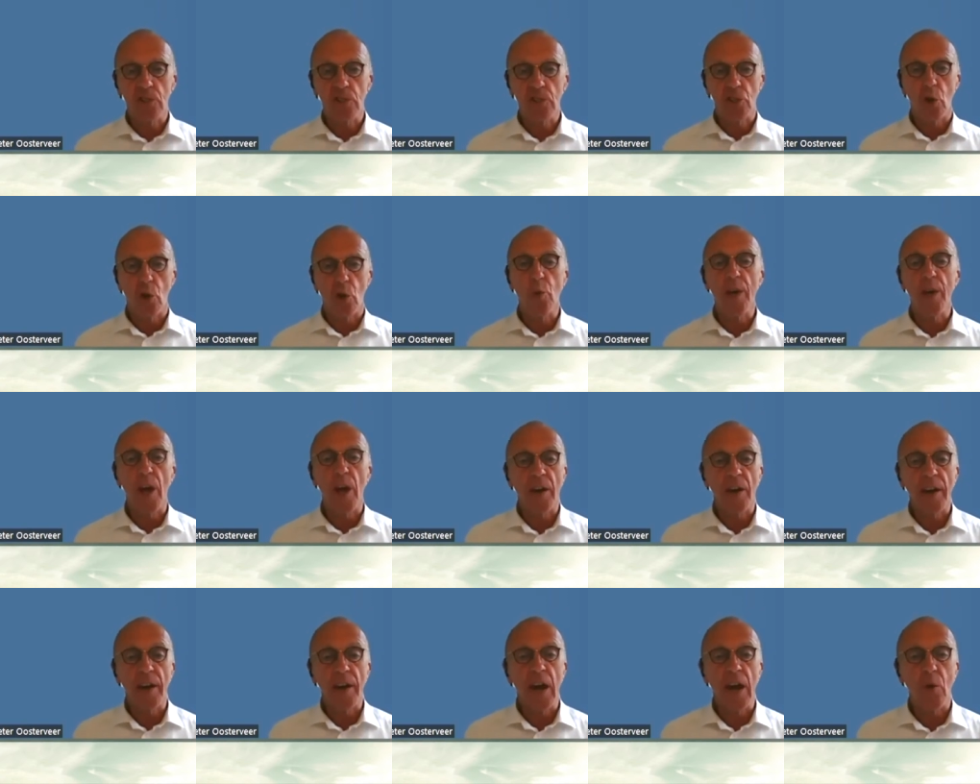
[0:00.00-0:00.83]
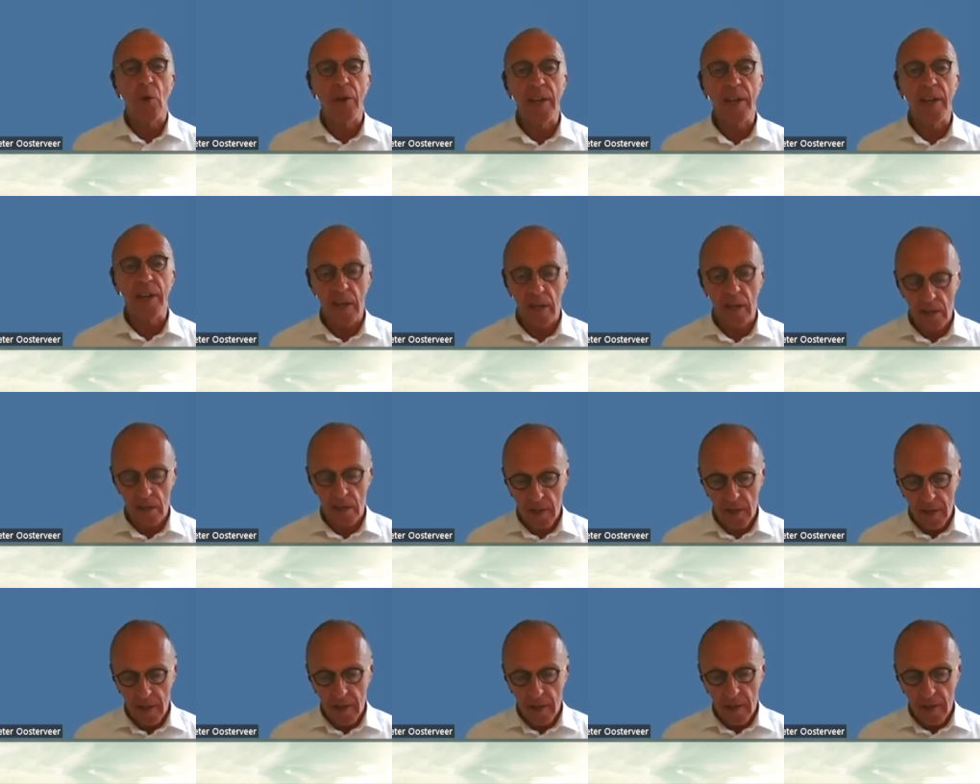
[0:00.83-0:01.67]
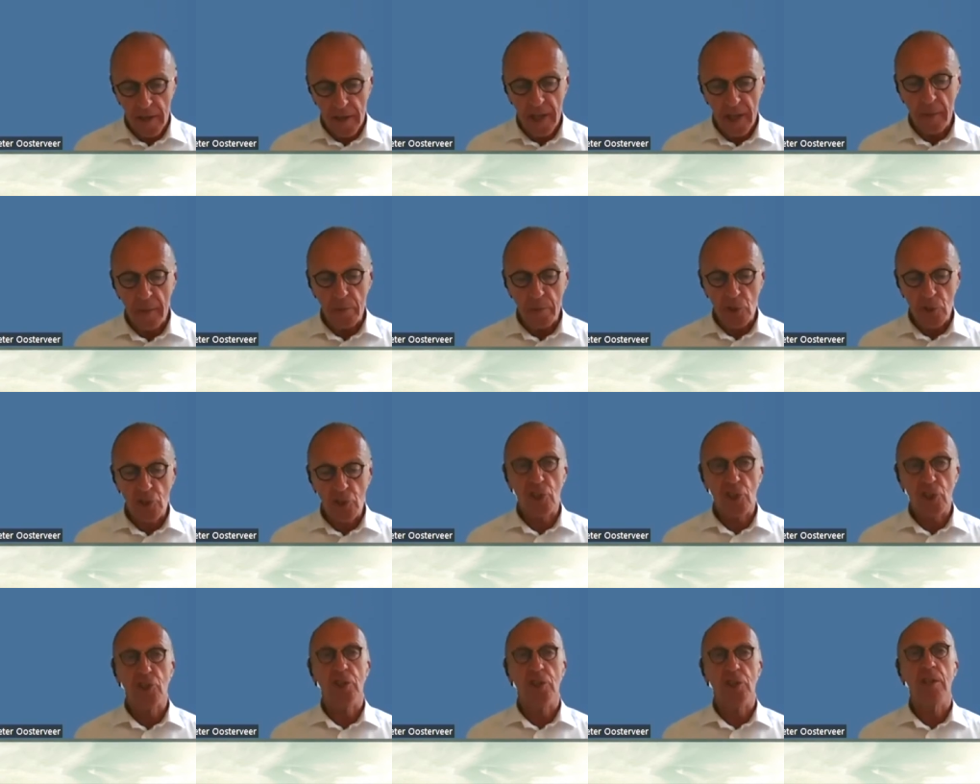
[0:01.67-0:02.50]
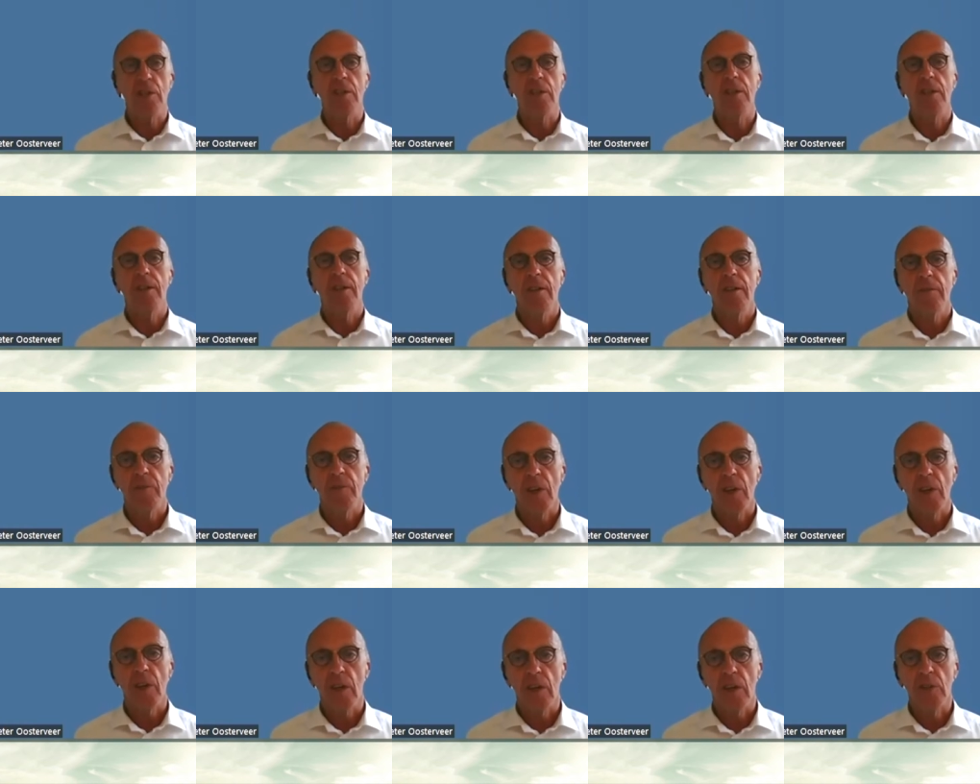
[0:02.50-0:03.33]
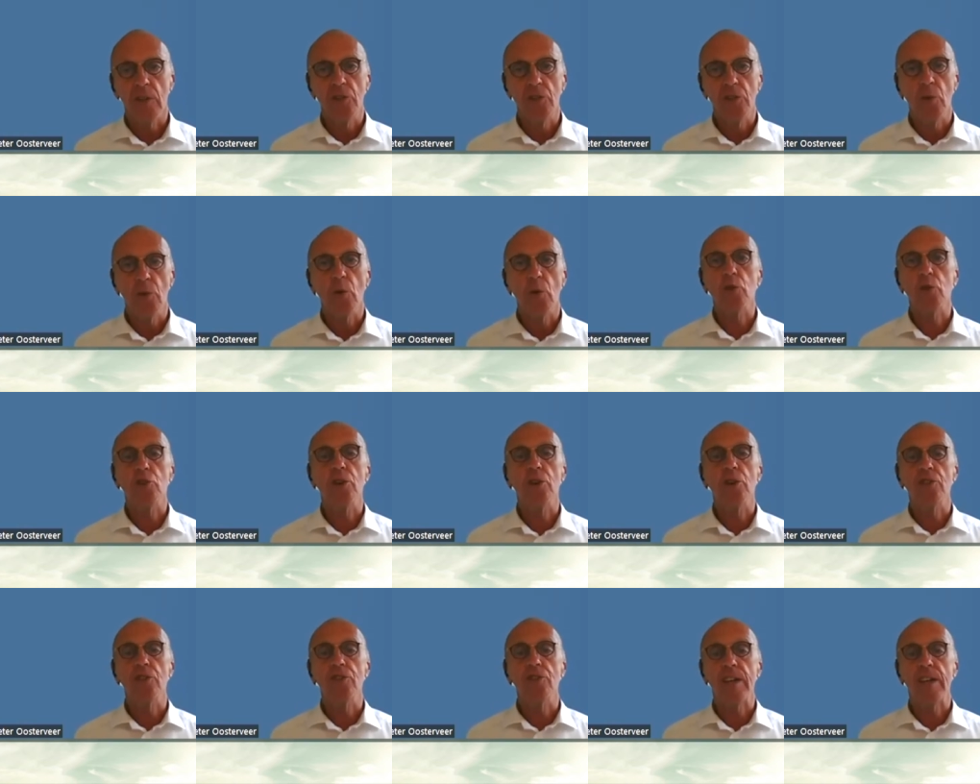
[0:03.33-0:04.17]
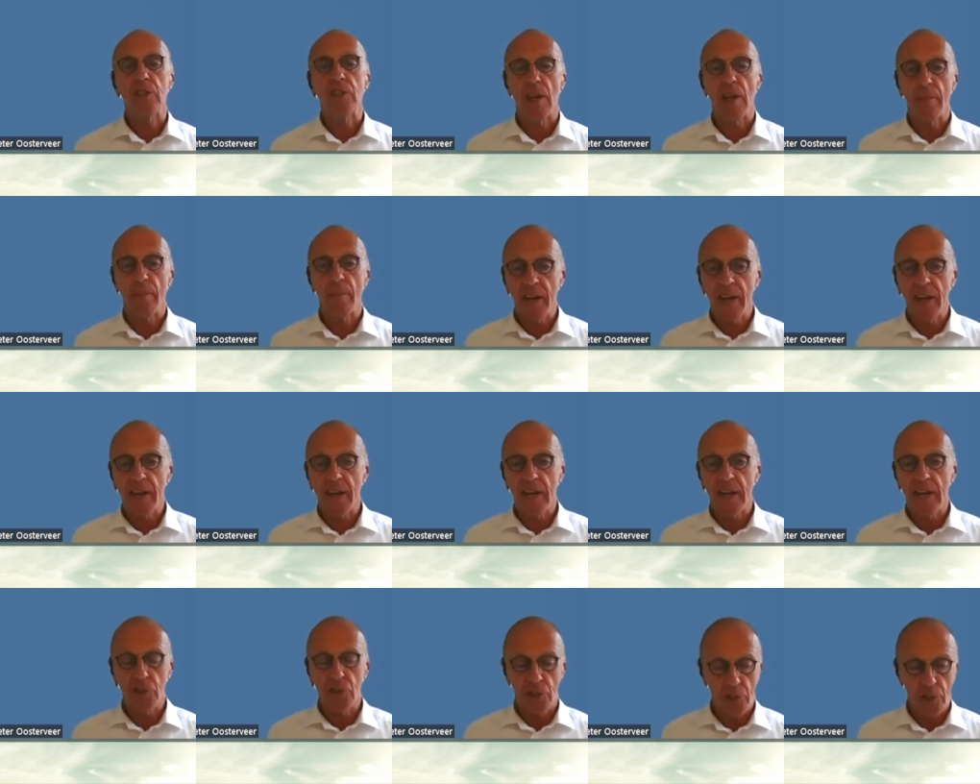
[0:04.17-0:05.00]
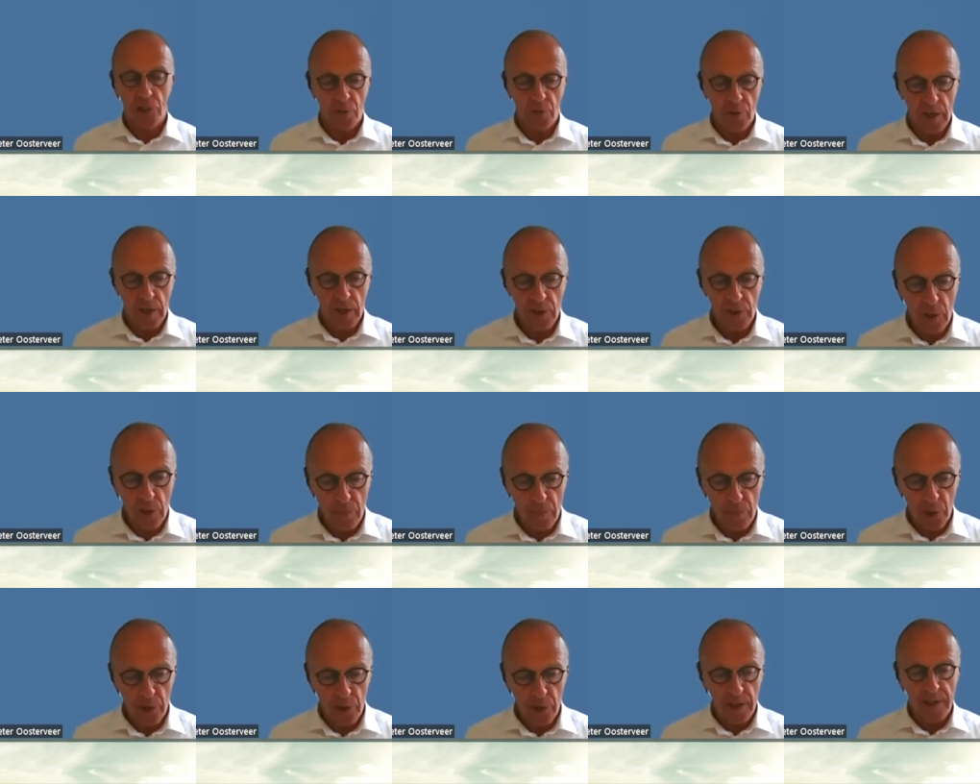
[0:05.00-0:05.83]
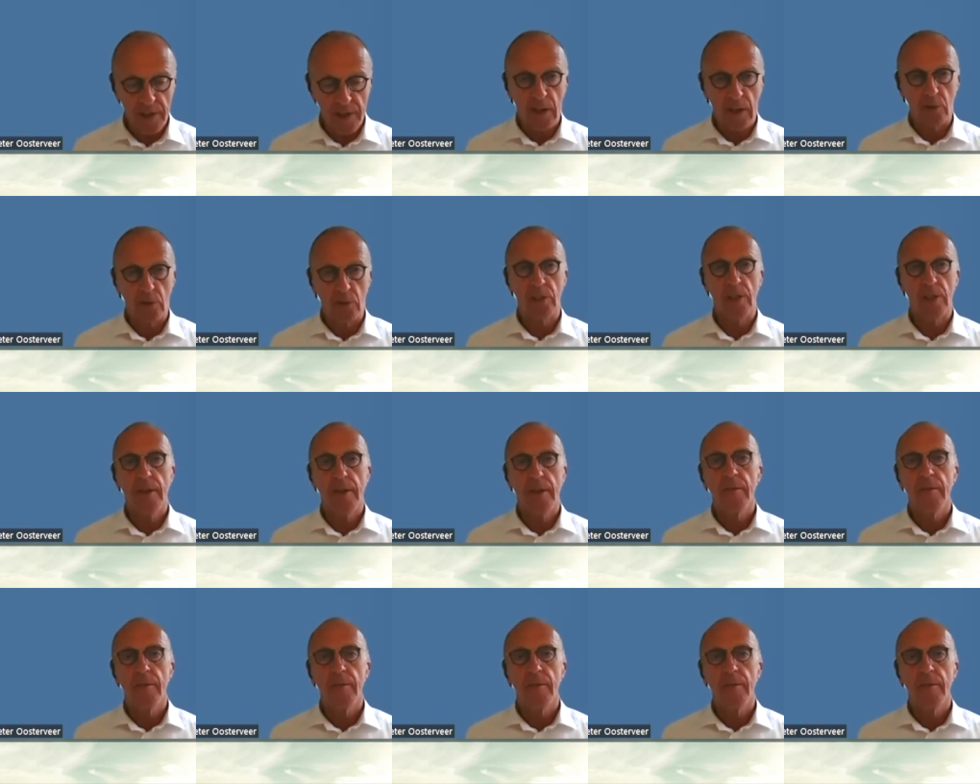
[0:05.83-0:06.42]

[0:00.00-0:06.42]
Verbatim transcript: So we are now in a in a position uh, to also address M&A, as you uh, as you pointed out.